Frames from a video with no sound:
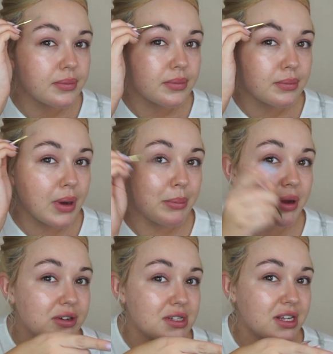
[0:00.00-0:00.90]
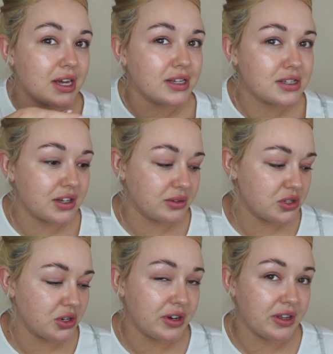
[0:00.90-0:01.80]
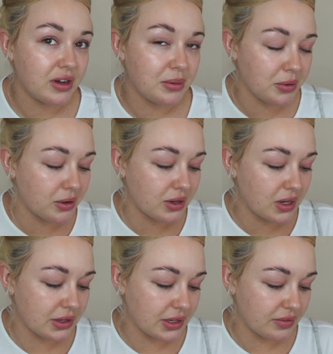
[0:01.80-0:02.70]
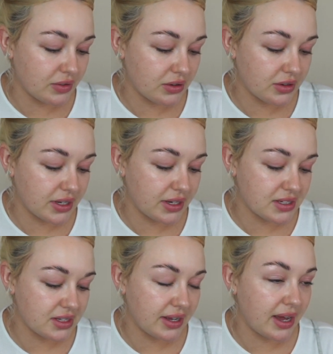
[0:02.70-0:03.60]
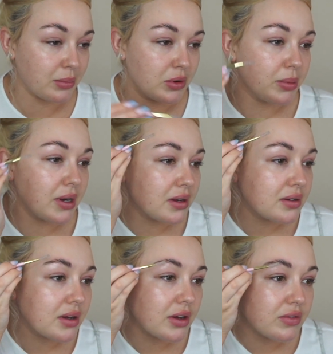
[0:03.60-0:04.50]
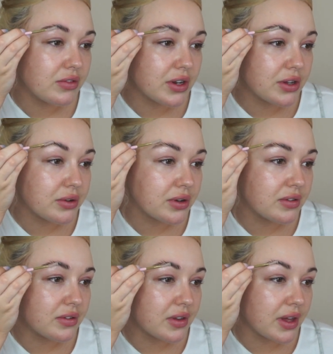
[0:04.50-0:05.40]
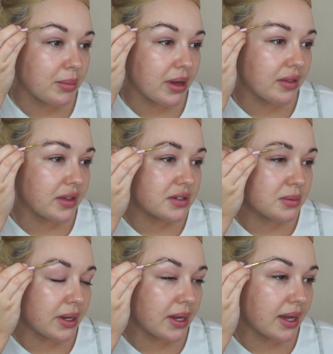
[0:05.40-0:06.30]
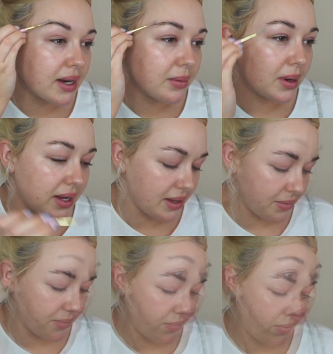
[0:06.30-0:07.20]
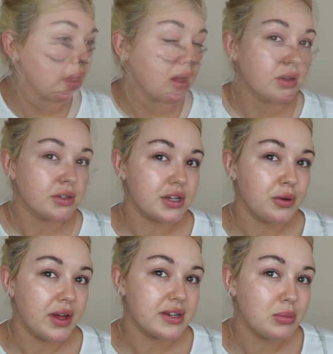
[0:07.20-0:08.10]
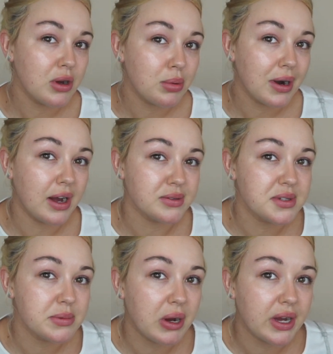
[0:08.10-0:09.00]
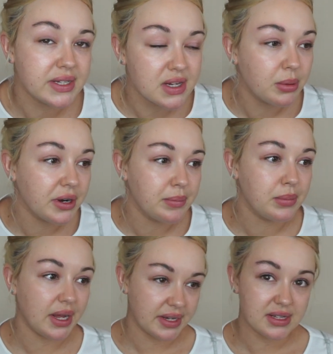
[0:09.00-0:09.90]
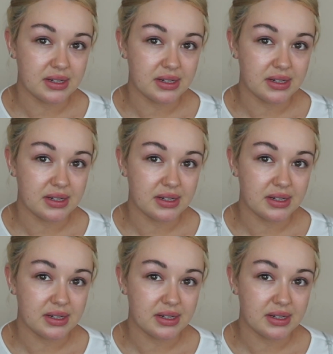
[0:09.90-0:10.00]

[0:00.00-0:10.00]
My mirror's there, so sorry that I'm not kind of looking into the camera, but hopefully you can see better this way anyway. So there's my brows spiked up and in place.